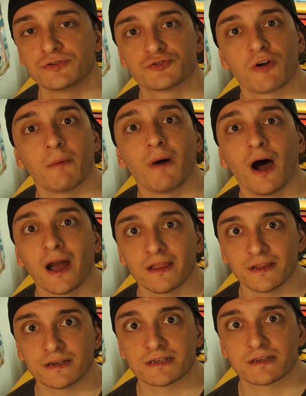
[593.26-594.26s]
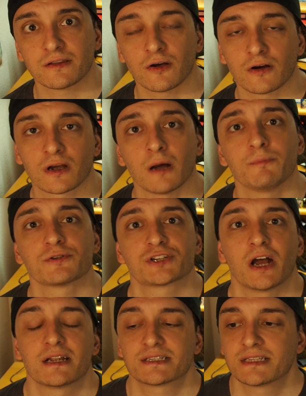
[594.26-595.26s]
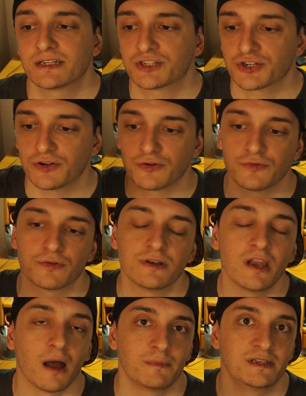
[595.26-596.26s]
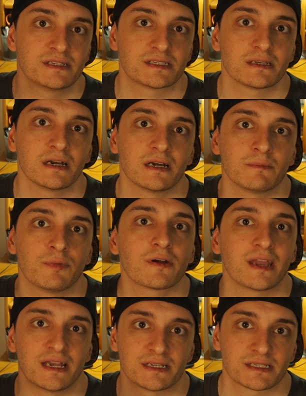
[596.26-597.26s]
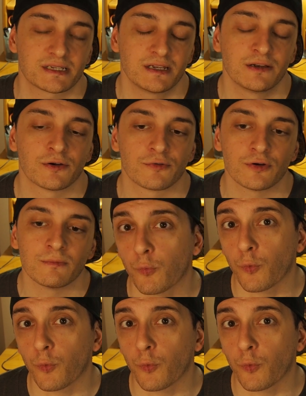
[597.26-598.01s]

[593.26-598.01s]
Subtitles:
Drum Island, there are a couple shots that show Nami's bookcase in her room.